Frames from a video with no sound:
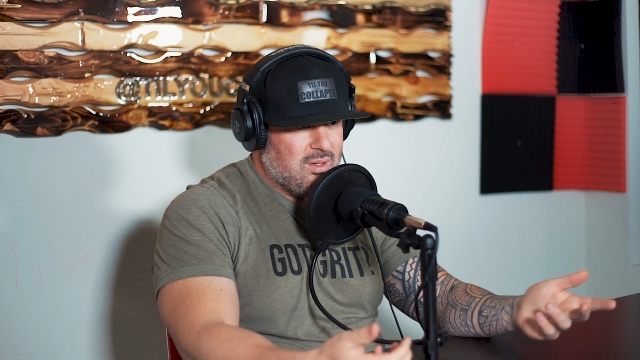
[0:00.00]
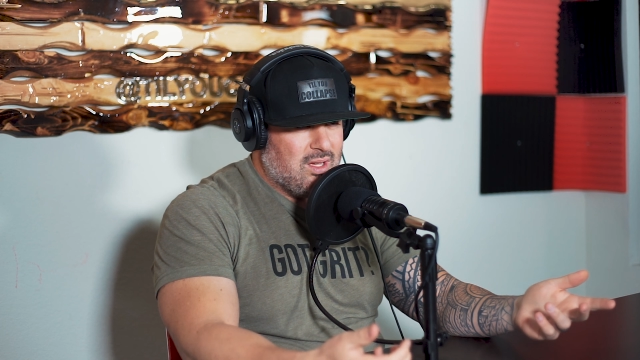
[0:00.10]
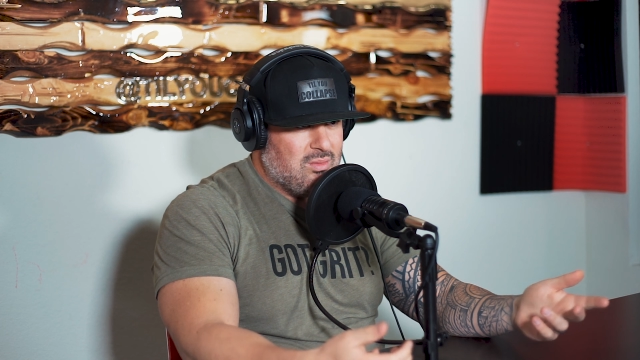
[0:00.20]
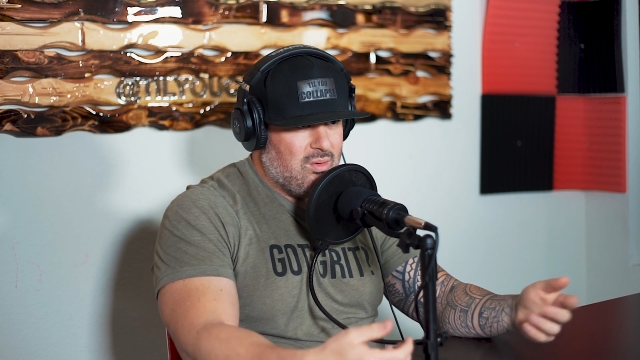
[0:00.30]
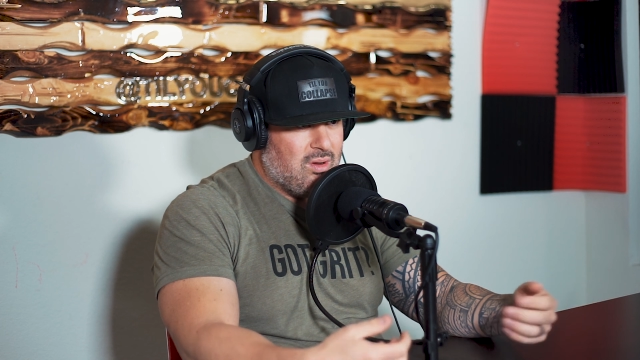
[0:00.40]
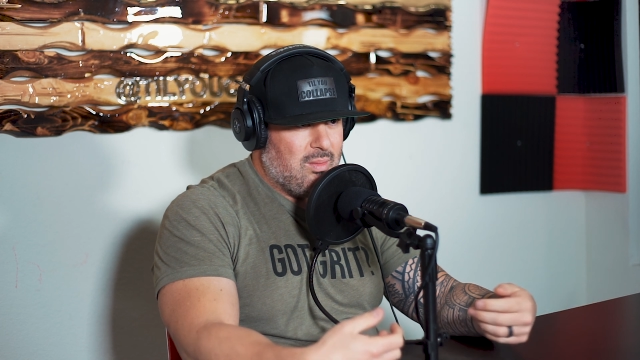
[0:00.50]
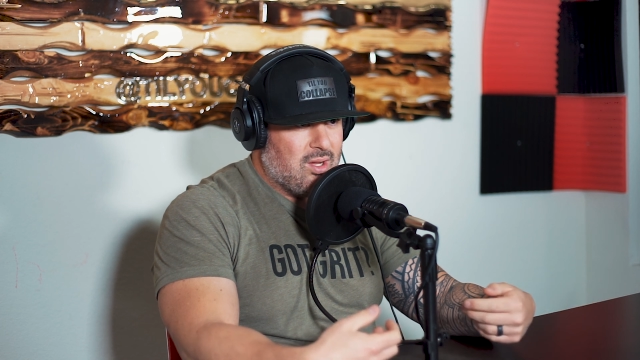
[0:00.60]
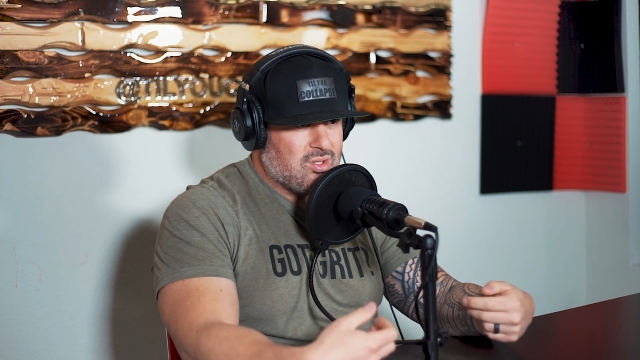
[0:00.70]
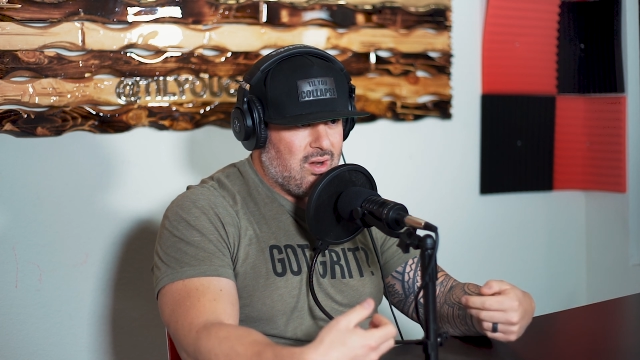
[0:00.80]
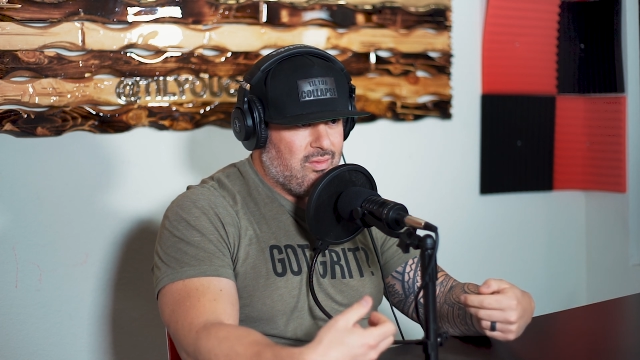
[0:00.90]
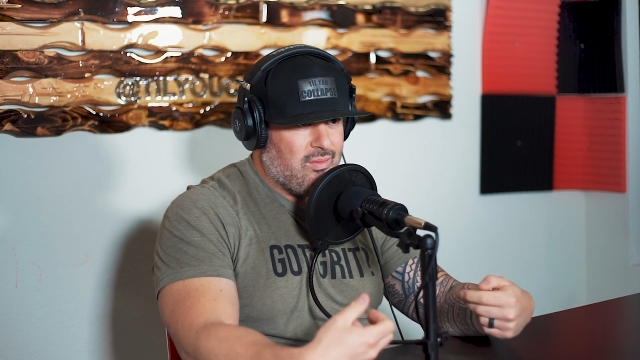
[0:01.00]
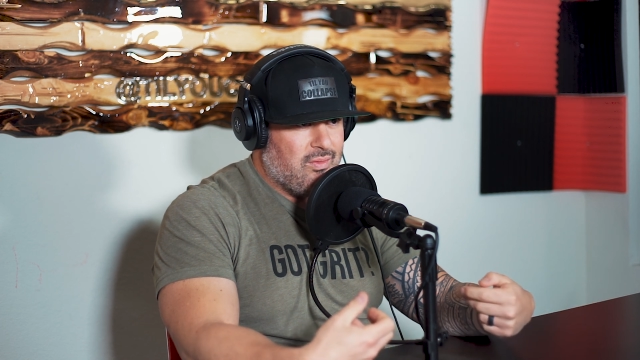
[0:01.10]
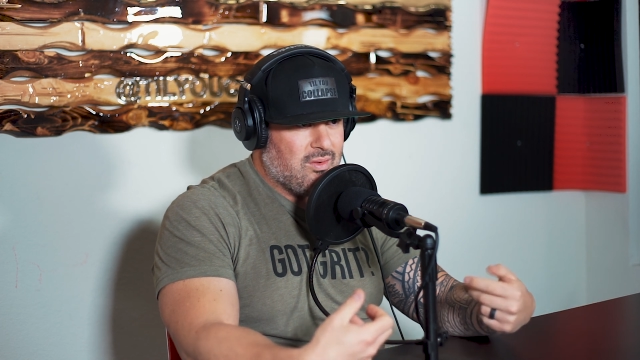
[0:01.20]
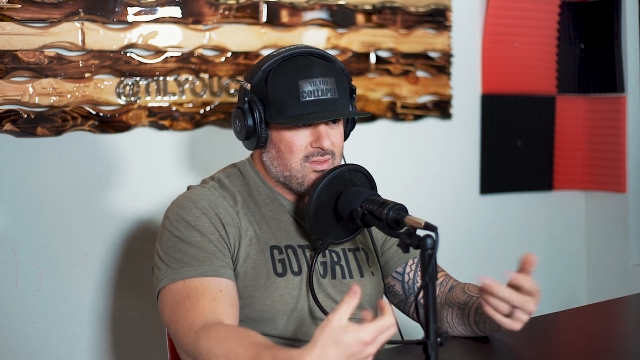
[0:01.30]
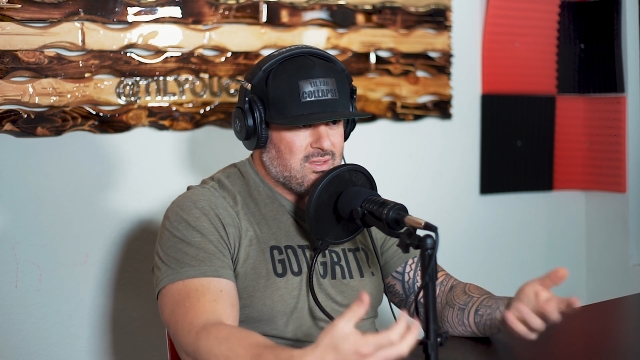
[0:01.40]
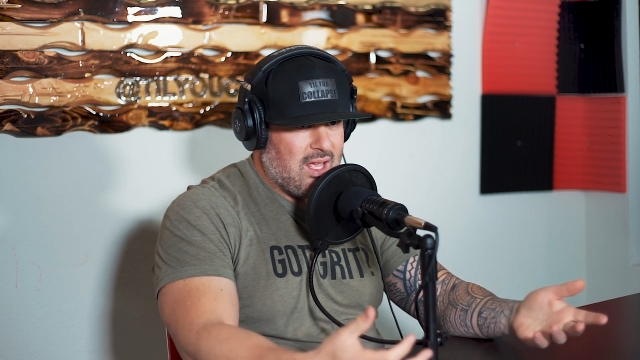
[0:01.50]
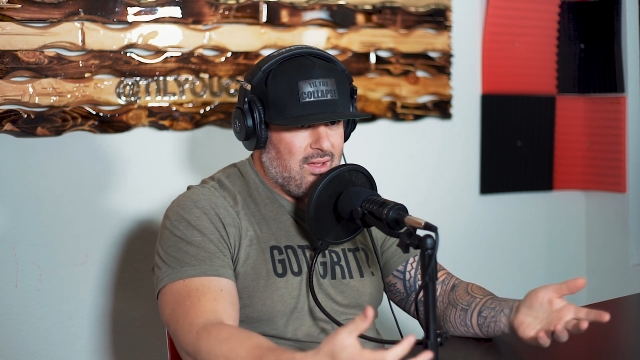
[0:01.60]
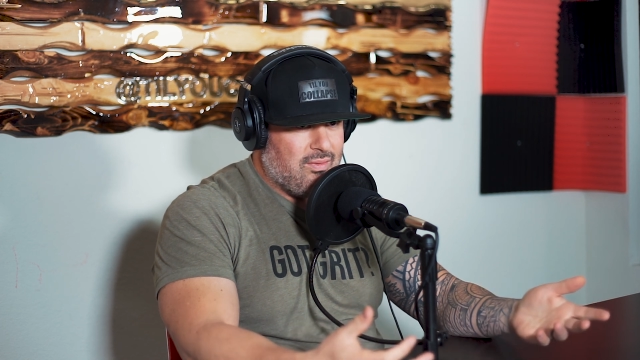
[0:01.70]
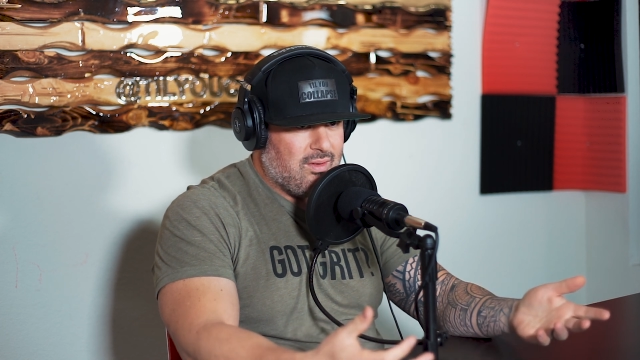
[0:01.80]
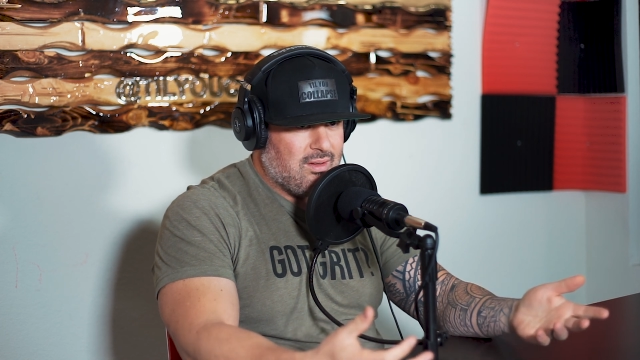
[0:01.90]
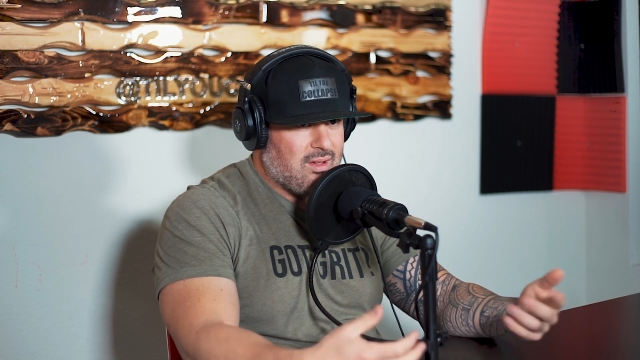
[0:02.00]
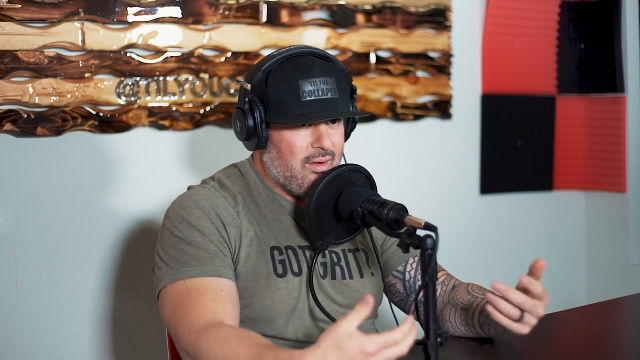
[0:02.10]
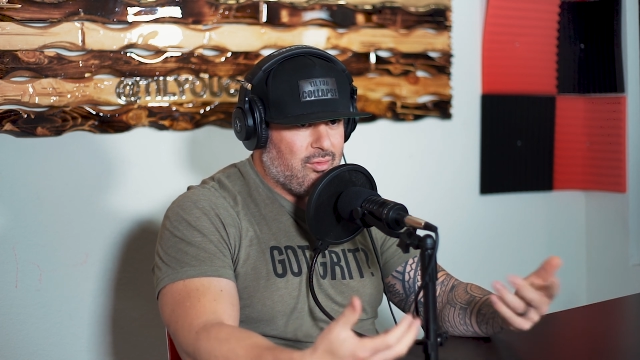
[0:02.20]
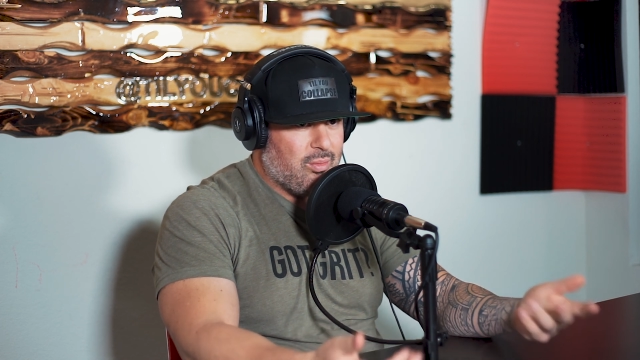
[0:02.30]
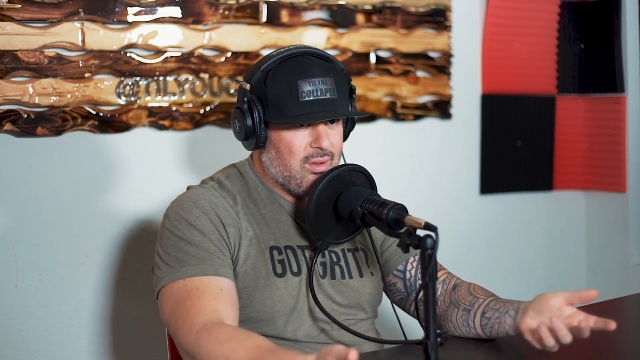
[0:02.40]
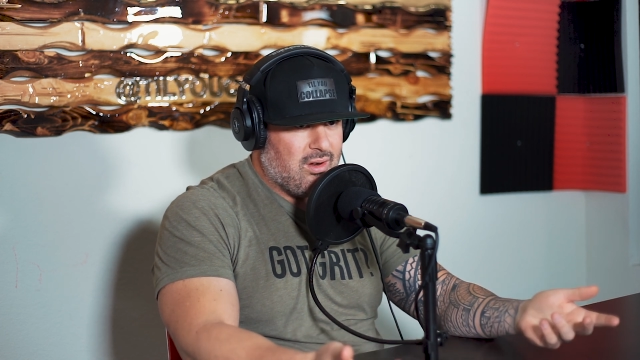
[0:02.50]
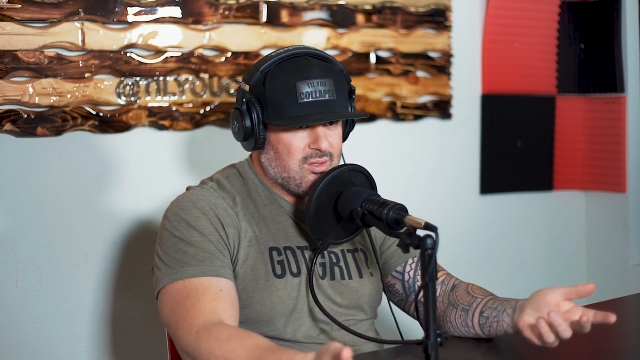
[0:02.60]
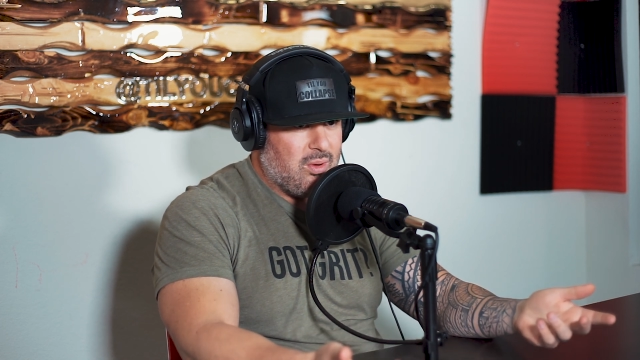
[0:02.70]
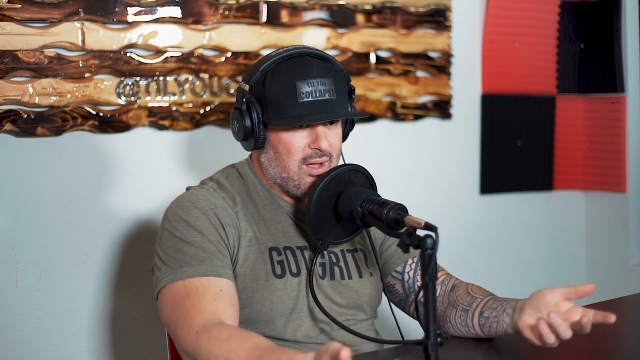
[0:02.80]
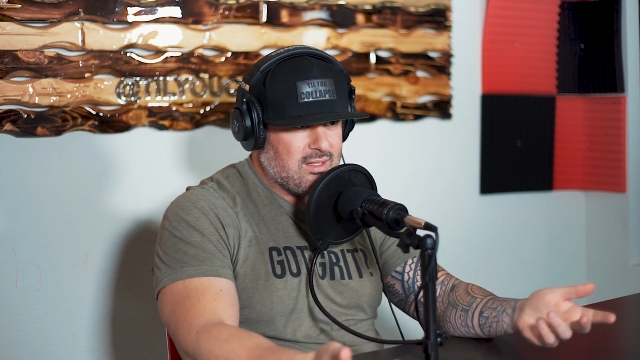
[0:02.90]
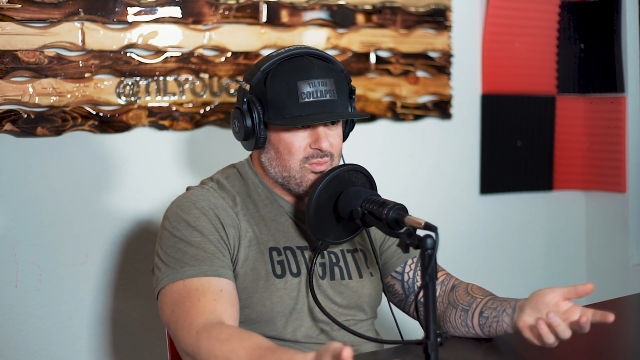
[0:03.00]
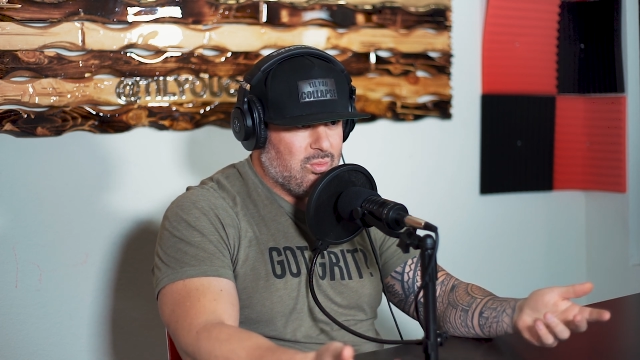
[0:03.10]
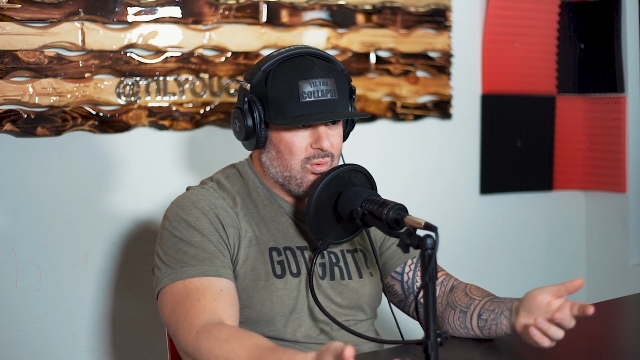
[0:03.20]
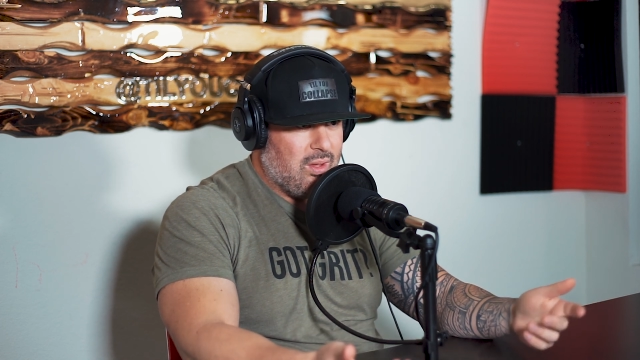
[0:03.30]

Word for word: because we want to make sure everyone feels safe and as comfortable here as possible.